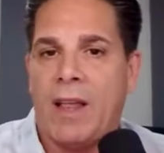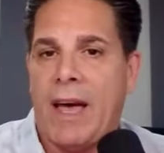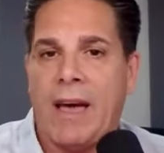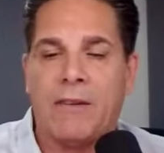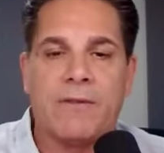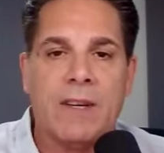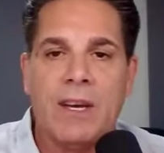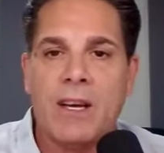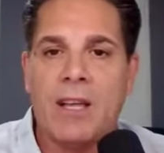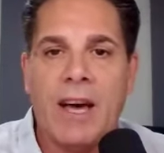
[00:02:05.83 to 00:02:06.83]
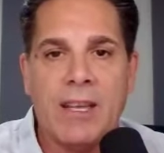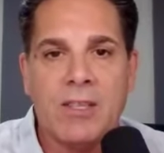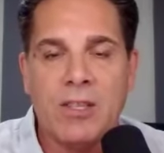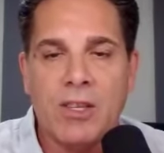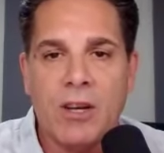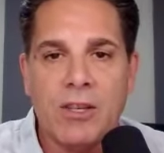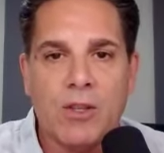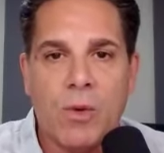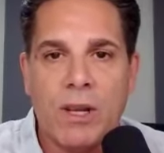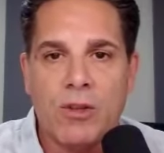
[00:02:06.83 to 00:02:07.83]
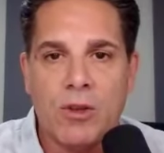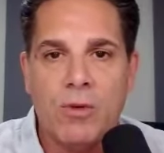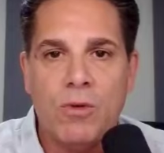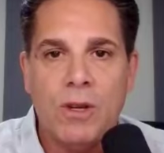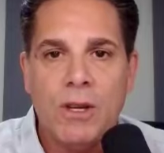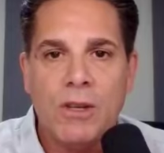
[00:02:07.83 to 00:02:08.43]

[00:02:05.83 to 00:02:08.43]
I have clients as young as 22.